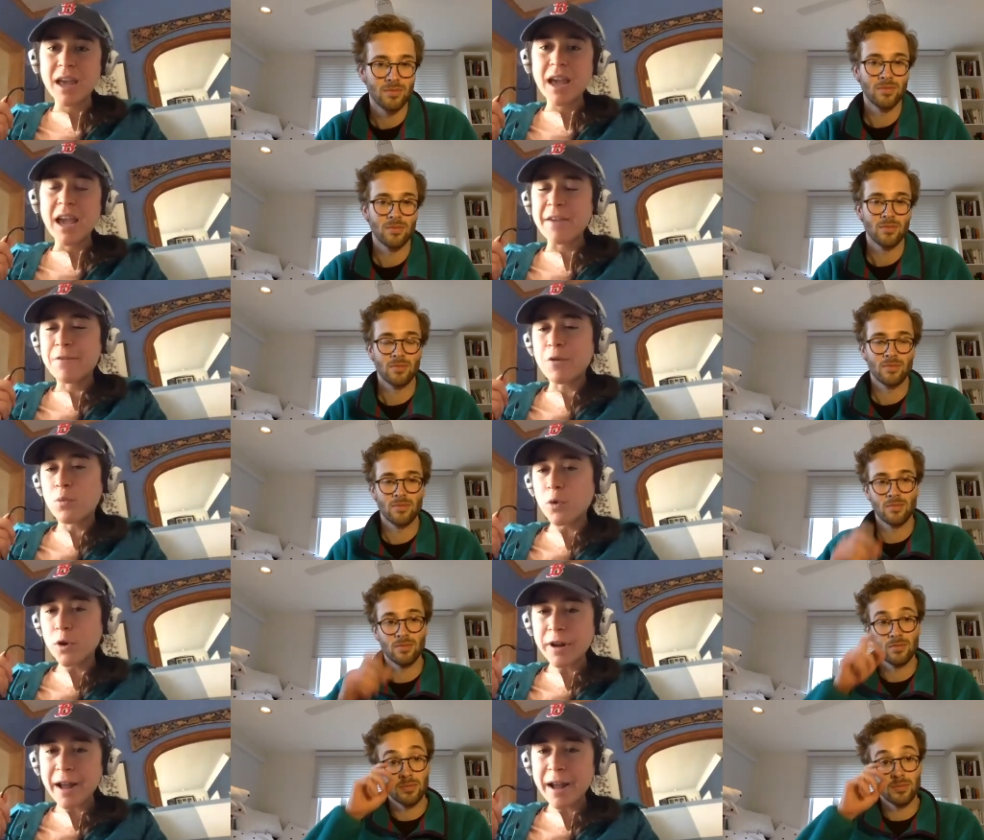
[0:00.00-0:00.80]
Speaker 1: if a
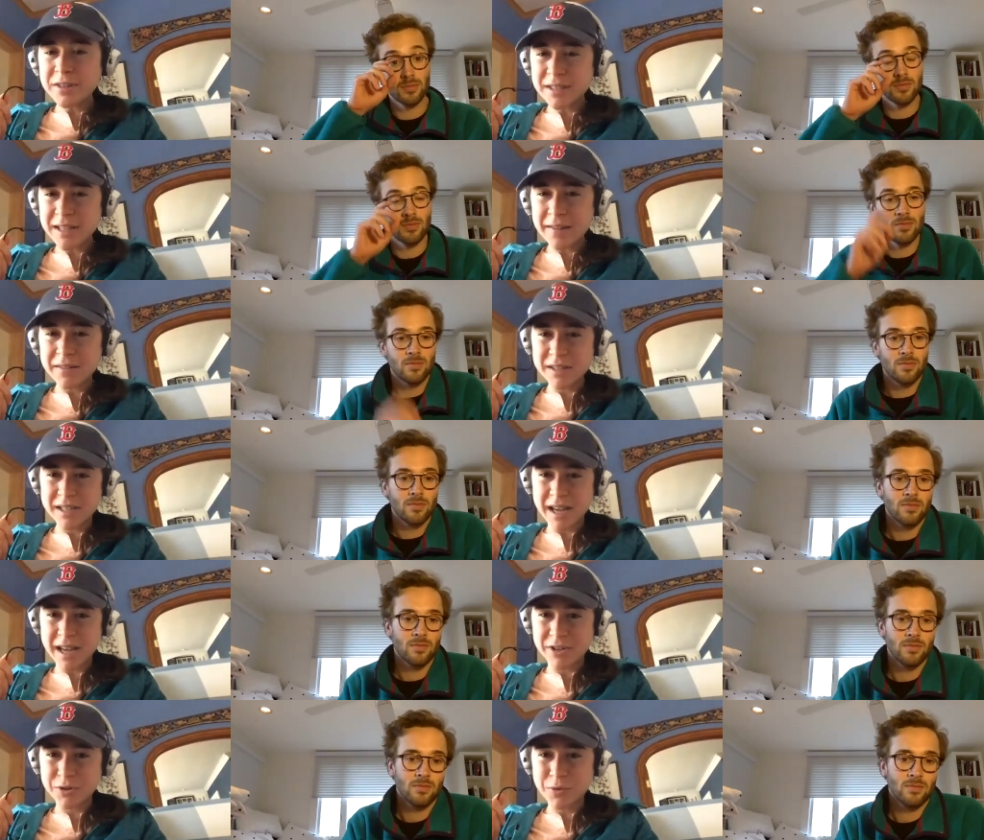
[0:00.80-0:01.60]
workout is on the
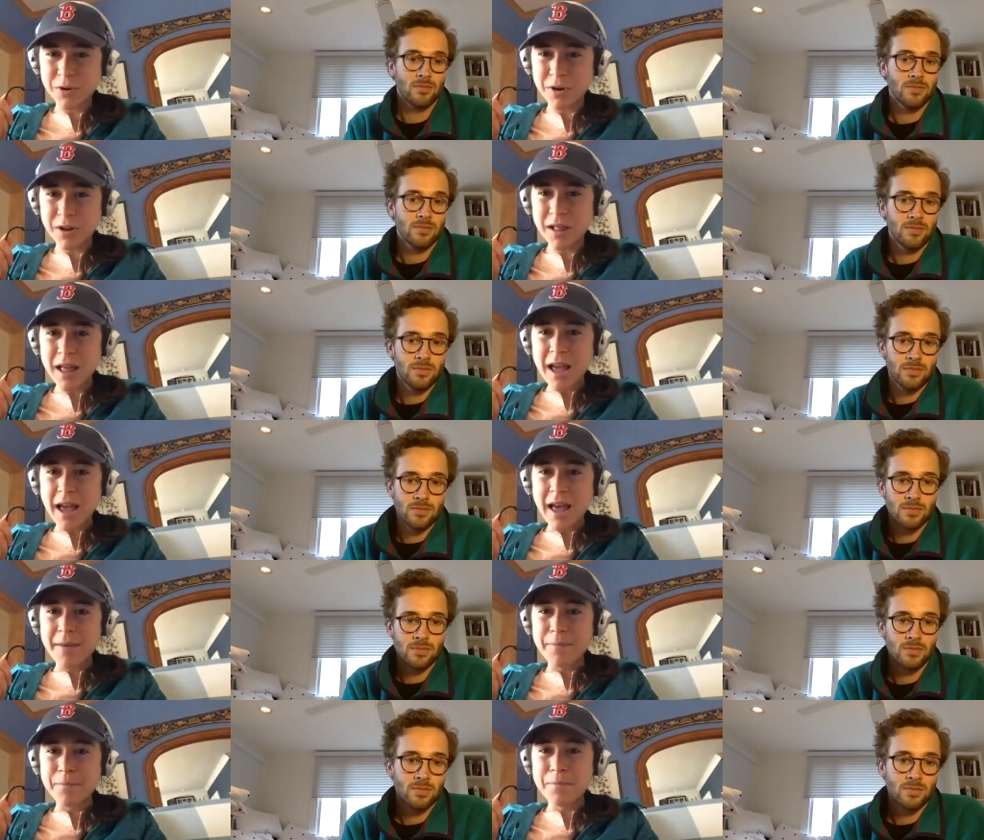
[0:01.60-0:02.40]
schedule
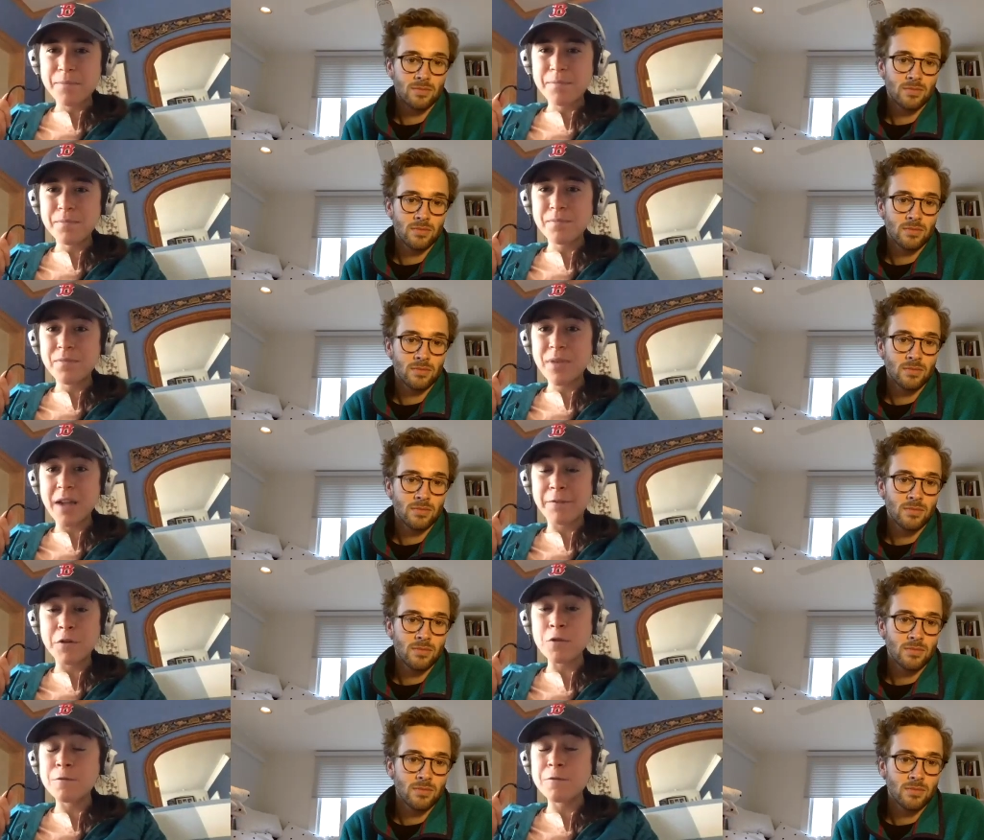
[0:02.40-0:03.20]
and
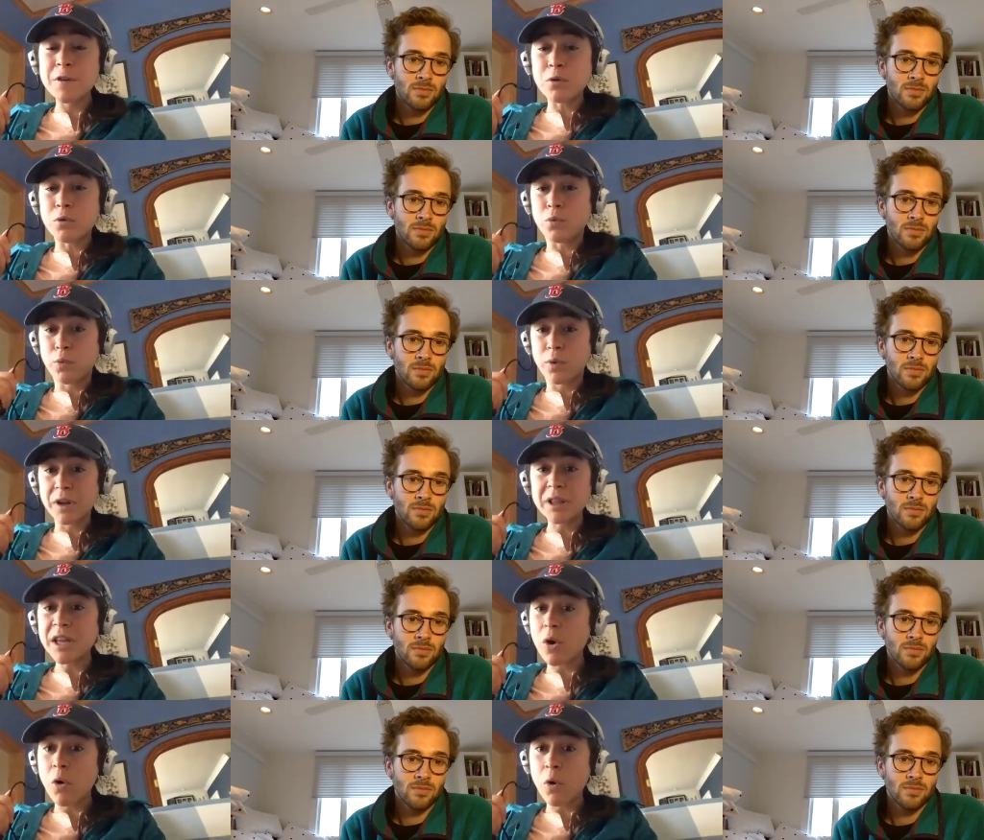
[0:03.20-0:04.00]
if you feel
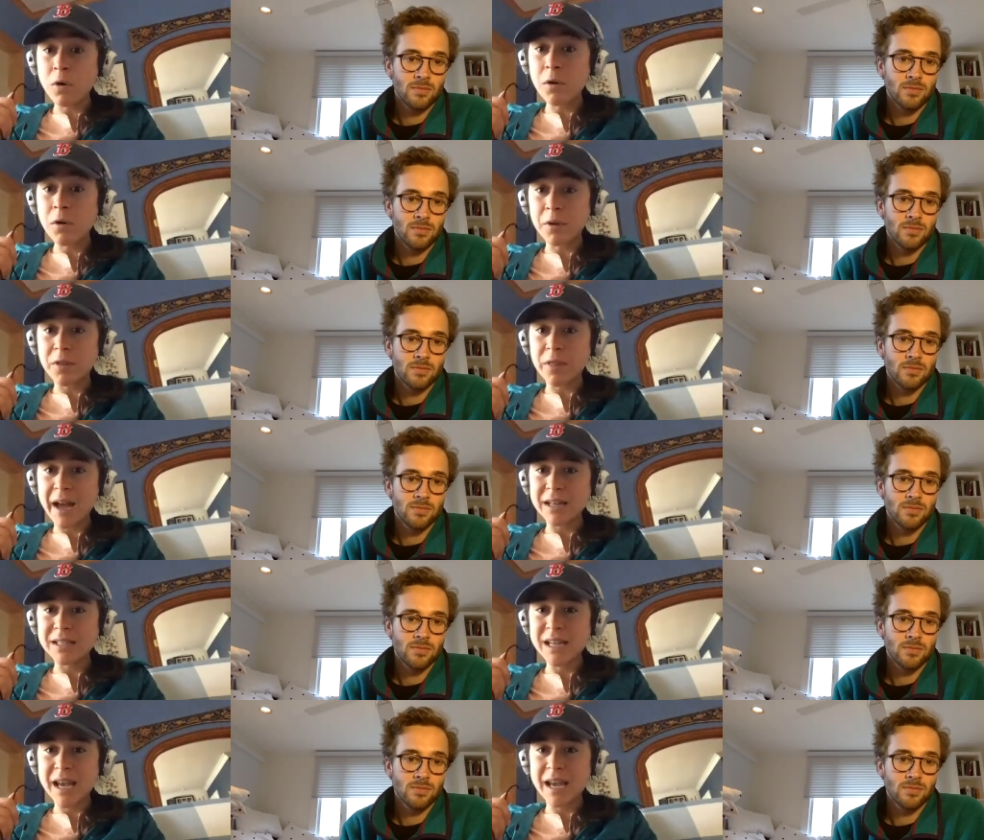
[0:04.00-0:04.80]
really horrible that
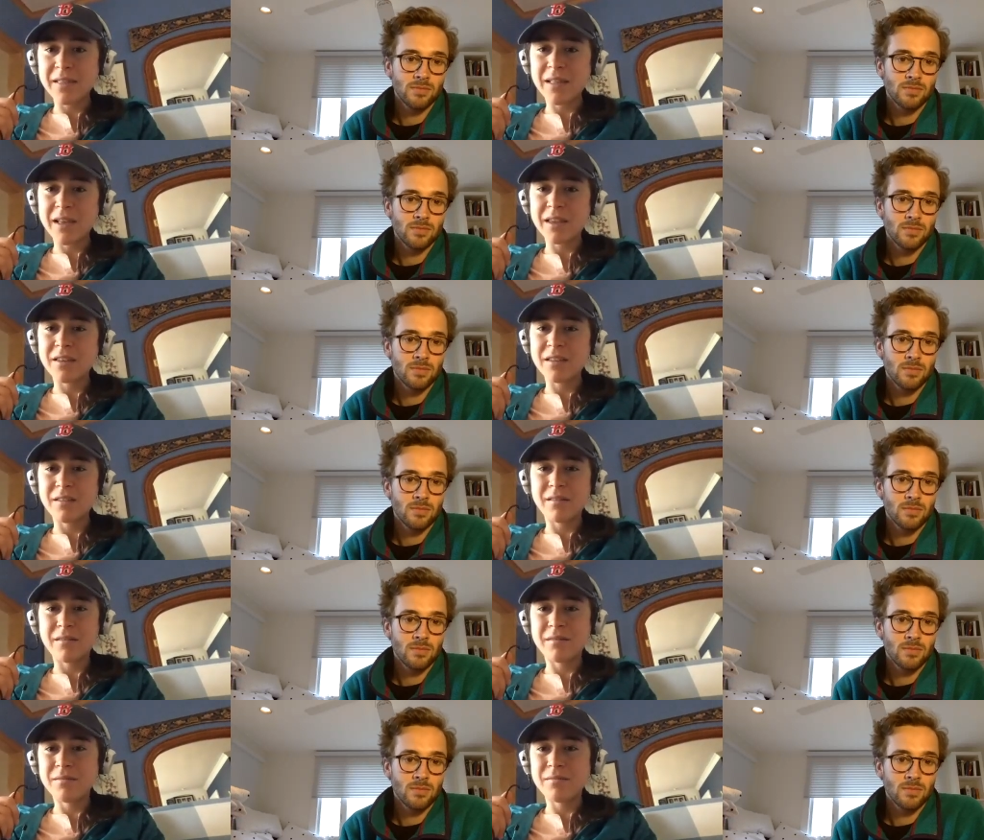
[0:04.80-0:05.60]
day like you
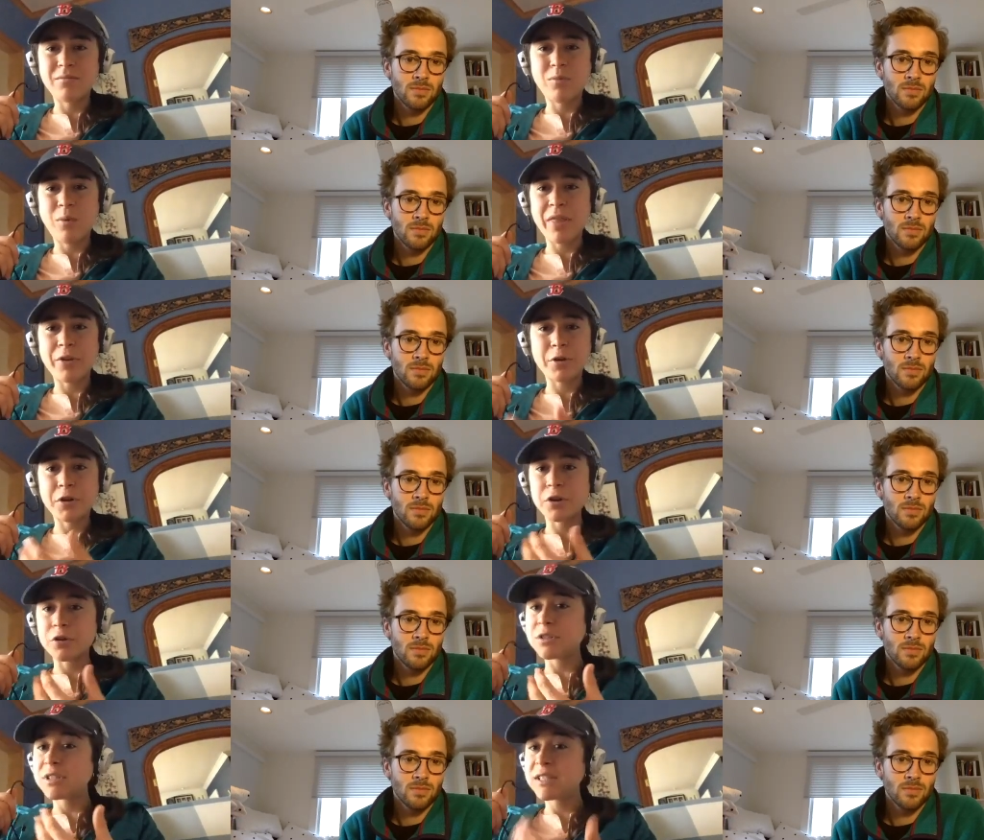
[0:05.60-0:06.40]
whether
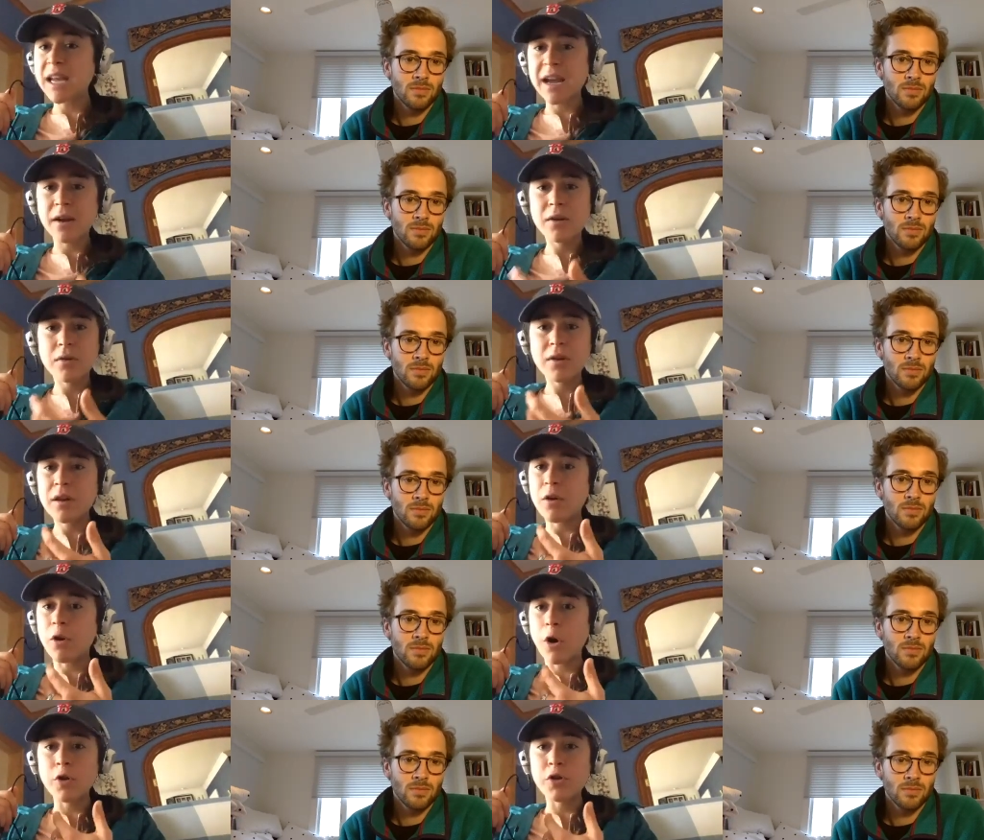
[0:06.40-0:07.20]
you're sick
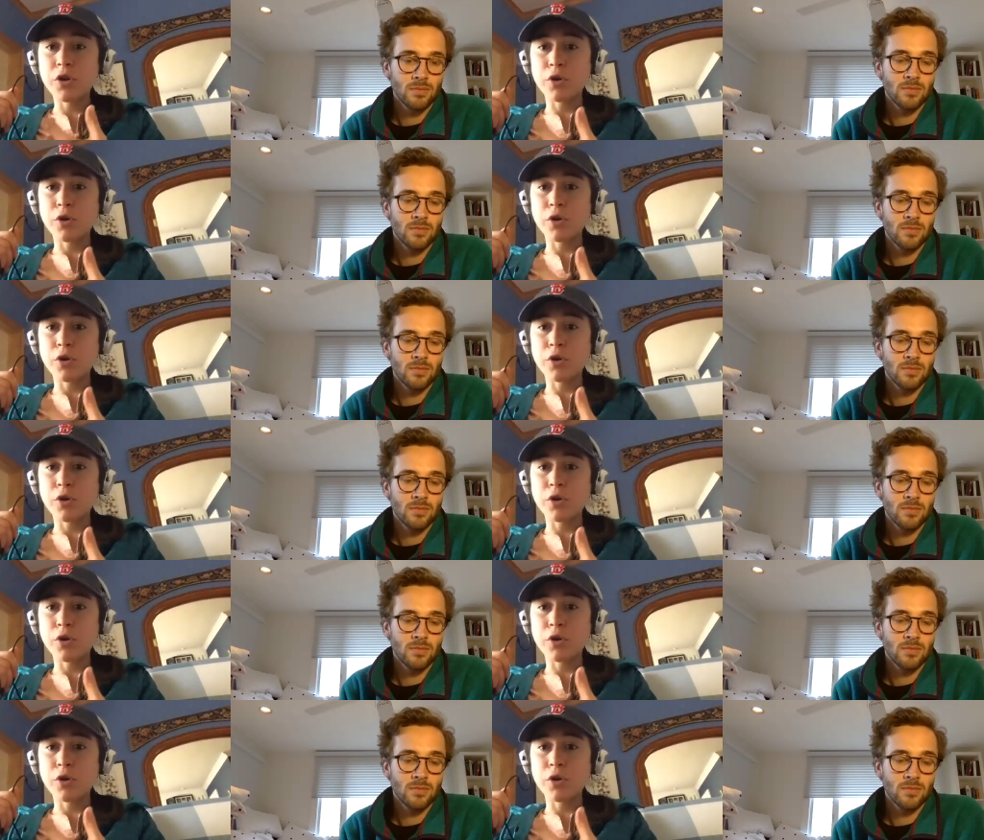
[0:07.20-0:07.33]
or you're